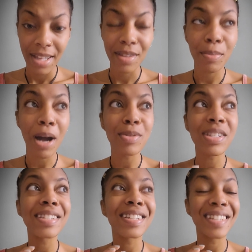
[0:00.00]
The Bible
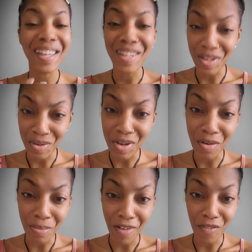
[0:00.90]
says, the day that you
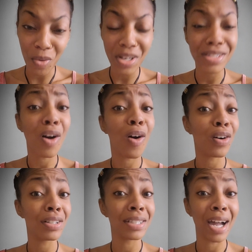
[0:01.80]
hear my voice,
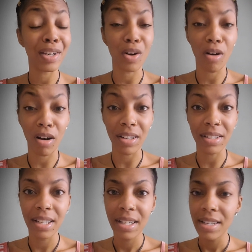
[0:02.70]
harden not your heart.
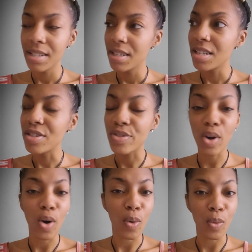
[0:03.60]

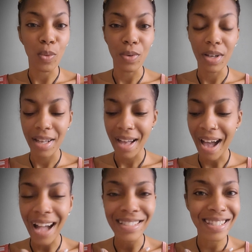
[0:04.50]
So
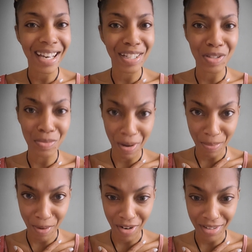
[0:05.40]
I just got to do my
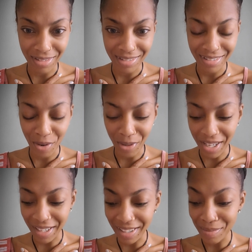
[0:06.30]
part.
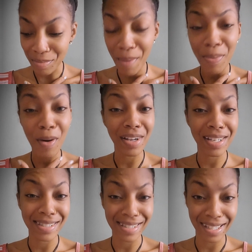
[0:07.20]
Okay. My part
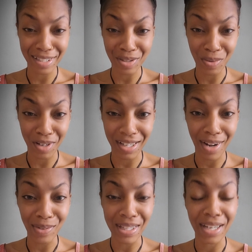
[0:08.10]
is getting the word
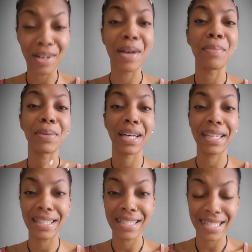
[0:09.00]
out there and
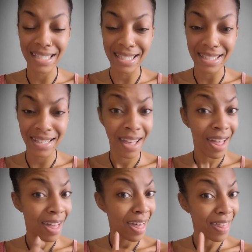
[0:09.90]
planting the seeds.
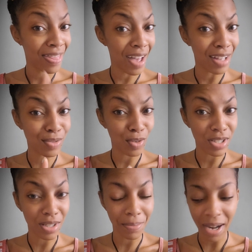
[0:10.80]
That's for
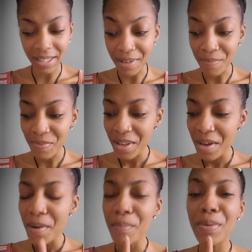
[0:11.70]
somebody.
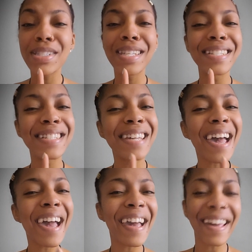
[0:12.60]
But
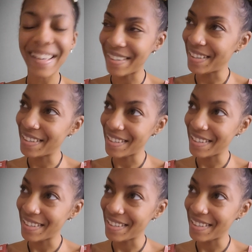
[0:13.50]
today,